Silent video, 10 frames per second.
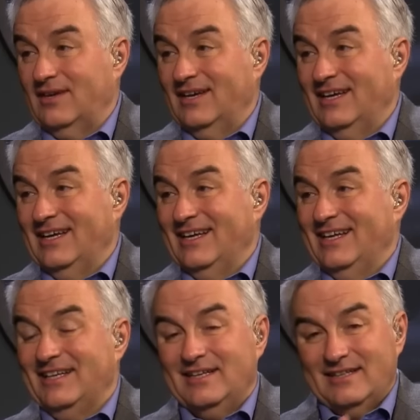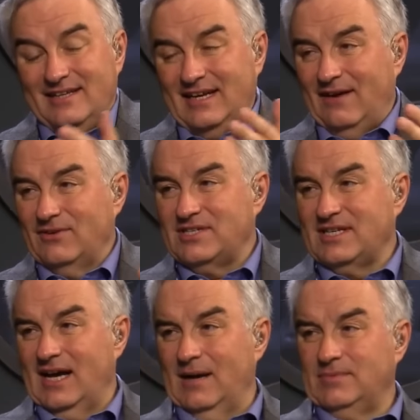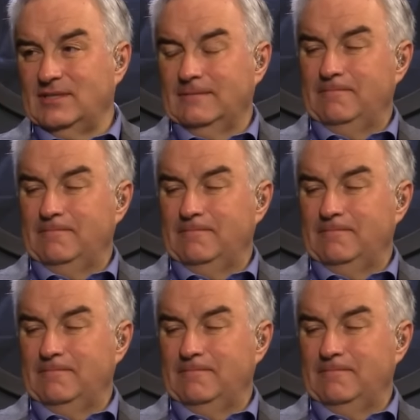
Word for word: And they're still concerned about They health, never stopped. Right?